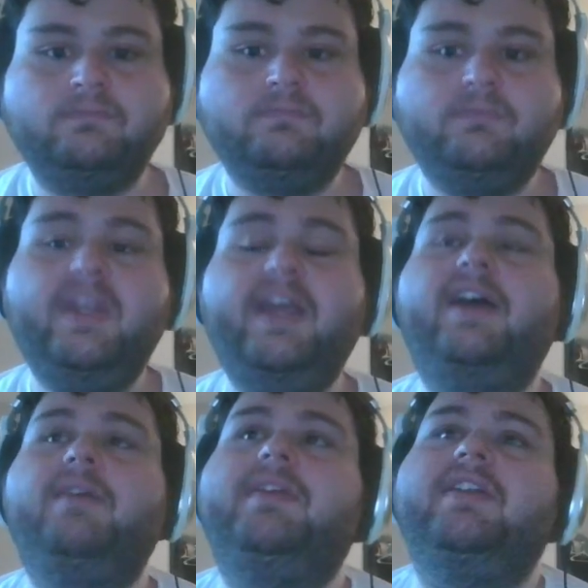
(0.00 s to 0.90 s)
Yeah,
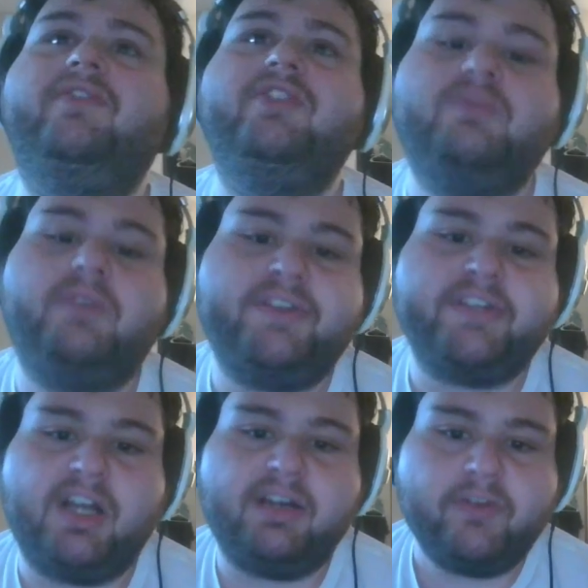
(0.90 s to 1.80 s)
I mean, if you just wanted to
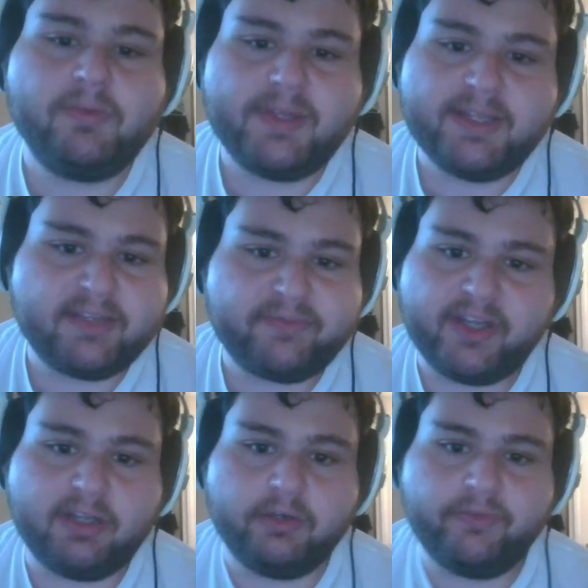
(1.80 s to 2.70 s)
talk for a bit, that's
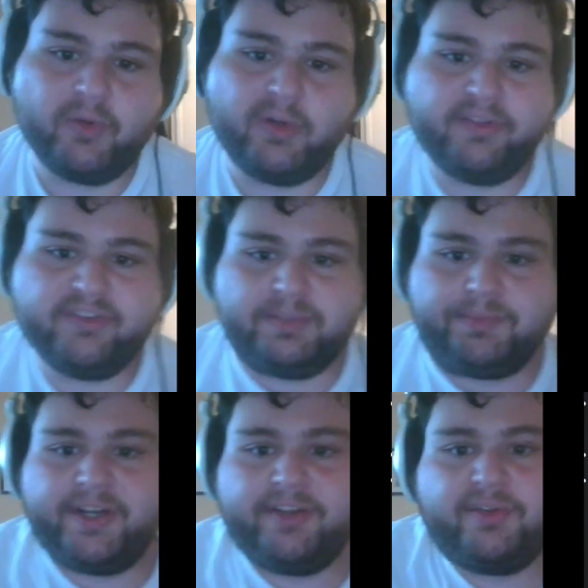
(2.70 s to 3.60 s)
fine. Or if you wanted to jump
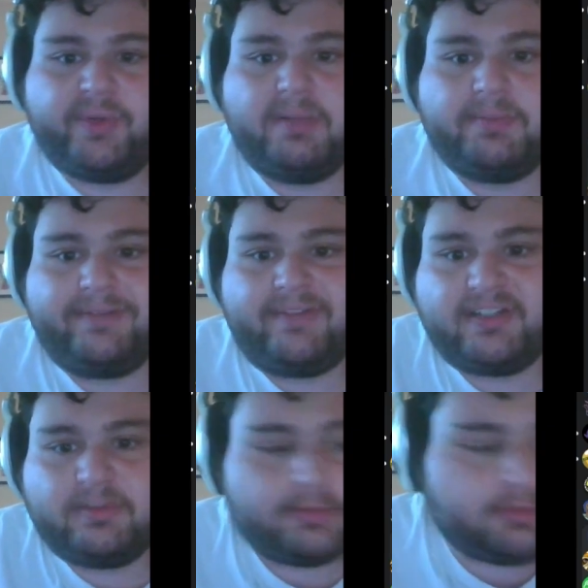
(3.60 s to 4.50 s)
right into it, I'm pretty flexible.